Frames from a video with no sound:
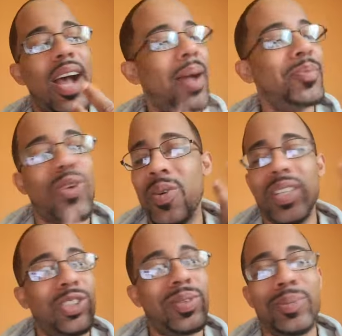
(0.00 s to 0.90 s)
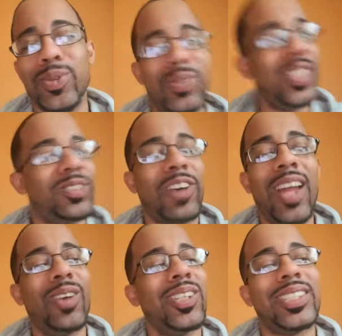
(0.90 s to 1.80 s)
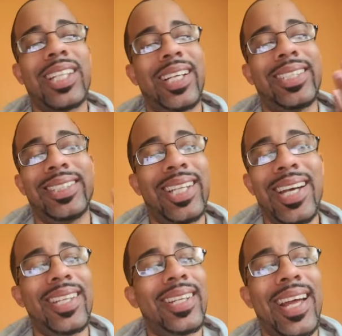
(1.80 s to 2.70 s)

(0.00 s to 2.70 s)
I'm going to remove these followers. Like it's done.